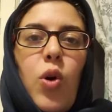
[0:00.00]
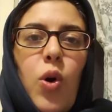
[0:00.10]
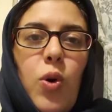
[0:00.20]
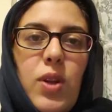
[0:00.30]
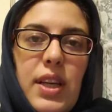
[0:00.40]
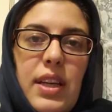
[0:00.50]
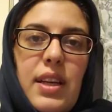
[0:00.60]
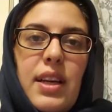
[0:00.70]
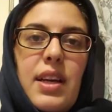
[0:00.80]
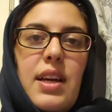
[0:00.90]
holy,
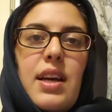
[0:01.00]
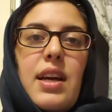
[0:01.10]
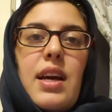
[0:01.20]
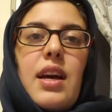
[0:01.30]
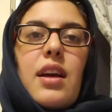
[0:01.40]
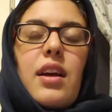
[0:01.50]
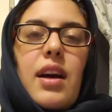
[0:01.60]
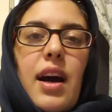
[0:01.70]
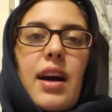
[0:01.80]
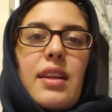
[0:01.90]

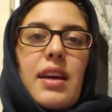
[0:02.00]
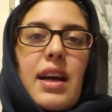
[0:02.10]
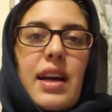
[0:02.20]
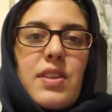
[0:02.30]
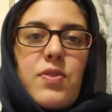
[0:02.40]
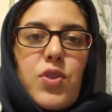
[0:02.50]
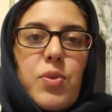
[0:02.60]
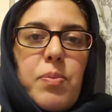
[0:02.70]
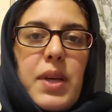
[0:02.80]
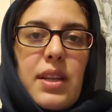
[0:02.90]
God has
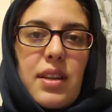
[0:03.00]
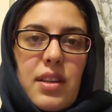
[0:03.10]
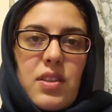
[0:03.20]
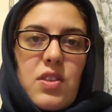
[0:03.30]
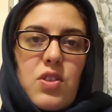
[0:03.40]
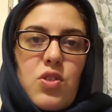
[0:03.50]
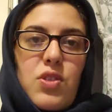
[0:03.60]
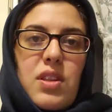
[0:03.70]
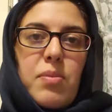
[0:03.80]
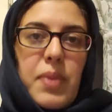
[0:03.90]
forbidden us to
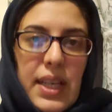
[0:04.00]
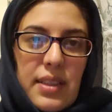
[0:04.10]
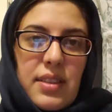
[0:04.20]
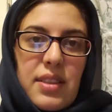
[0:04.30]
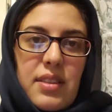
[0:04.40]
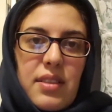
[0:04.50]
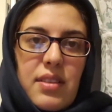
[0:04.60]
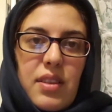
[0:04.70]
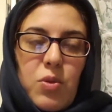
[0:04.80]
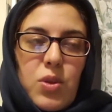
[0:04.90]
debate.
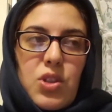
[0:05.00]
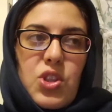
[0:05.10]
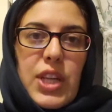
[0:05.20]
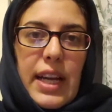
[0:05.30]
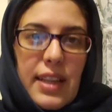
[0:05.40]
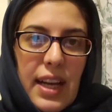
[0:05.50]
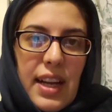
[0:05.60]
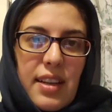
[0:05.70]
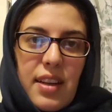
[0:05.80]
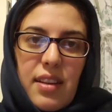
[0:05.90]
The word
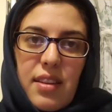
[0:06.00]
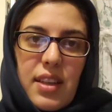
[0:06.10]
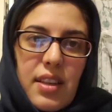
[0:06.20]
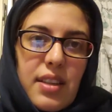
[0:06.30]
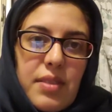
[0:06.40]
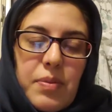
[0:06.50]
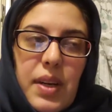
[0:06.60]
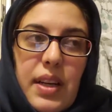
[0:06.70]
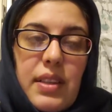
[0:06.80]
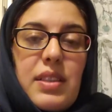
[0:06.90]
jadal, I think,
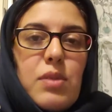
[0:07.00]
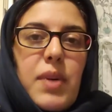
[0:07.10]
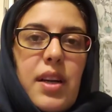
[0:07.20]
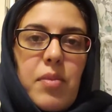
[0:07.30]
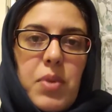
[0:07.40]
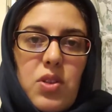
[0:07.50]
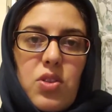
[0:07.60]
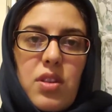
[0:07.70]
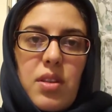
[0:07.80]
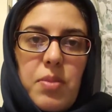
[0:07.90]
this is my
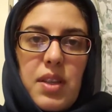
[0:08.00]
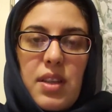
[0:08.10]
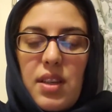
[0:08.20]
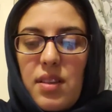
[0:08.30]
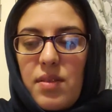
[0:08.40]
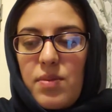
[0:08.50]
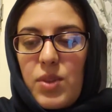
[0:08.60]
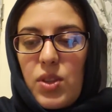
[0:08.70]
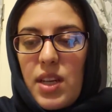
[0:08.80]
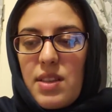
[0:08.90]
personal opinion,
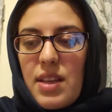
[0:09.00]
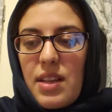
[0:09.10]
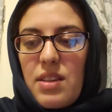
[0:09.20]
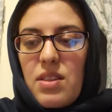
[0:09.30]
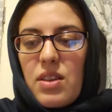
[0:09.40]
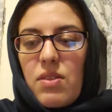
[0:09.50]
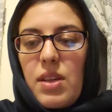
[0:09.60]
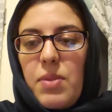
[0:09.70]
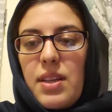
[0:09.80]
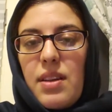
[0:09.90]
you guys can
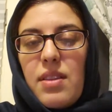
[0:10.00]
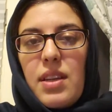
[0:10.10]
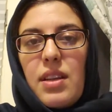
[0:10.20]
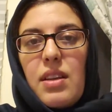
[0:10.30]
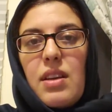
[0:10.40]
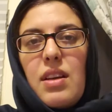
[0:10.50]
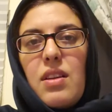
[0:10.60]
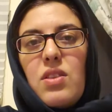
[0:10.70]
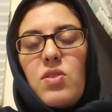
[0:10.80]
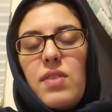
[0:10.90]
disagree, but I think it
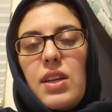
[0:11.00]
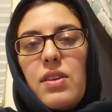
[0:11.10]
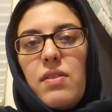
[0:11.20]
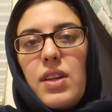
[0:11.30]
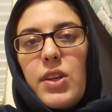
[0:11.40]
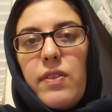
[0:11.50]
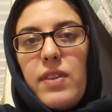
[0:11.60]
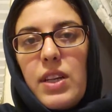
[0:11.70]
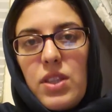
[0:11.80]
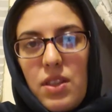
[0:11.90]
is very, very,
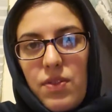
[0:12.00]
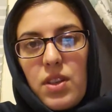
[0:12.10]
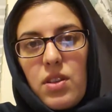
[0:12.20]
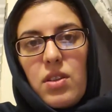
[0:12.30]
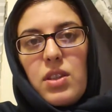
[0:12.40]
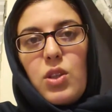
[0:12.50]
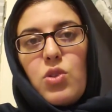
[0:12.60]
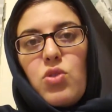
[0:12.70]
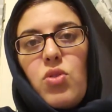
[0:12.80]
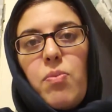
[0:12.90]
very difficult,
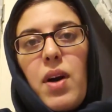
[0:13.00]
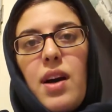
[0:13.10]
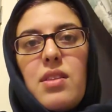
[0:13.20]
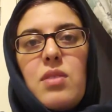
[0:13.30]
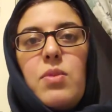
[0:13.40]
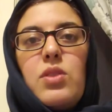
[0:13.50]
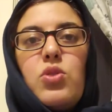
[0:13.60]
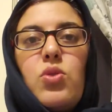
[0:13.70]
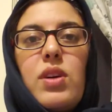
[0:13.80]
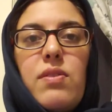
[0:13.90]
close to impossible,
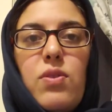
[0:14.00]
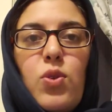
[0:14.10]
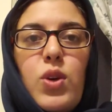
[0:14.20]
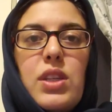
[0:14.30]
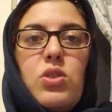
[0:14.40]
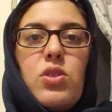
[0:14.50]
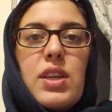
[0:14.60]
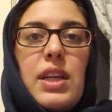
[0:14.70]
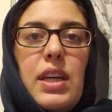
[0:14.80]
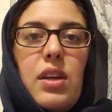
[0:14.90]
to avoid your
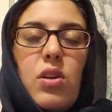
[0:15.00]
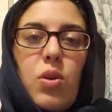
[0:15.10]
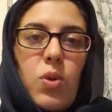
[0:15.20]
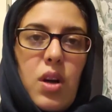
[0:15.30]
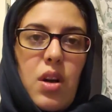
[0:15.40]
ego